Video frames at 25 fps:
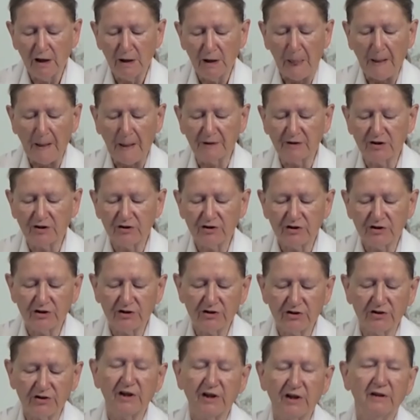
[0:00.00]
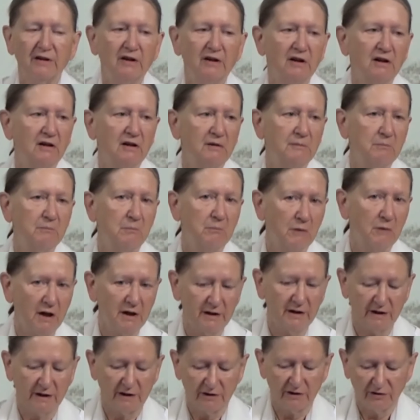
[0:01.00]
Just as there are
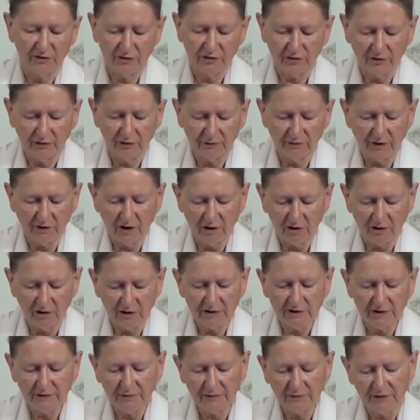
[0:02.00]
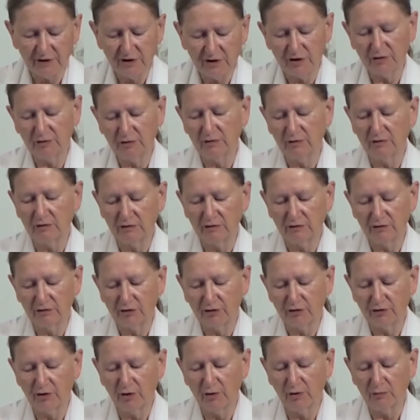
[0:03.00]
mines of artificial
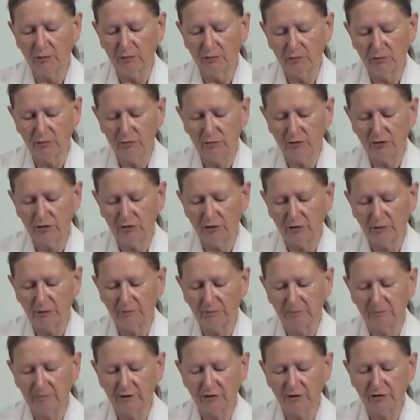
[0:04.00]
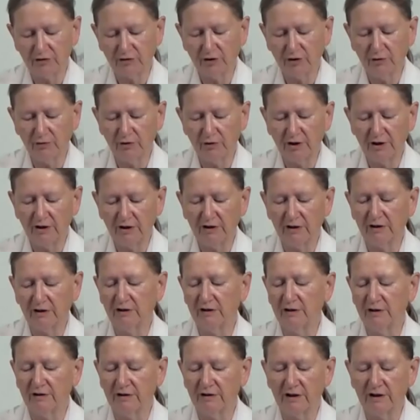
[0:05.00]
stones, so
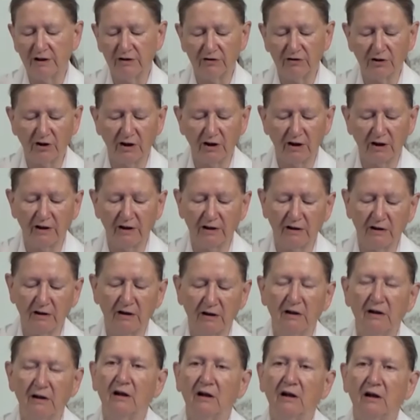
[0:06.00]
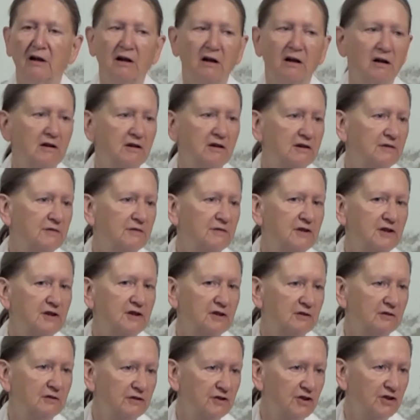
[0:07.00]
here these are like
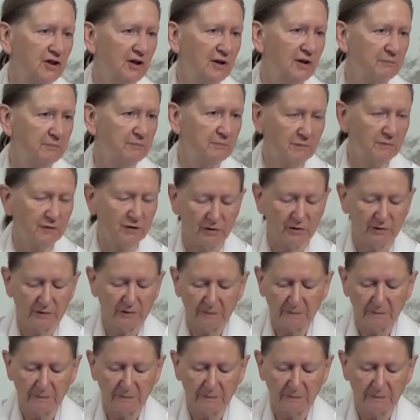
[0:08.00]
artificial gems.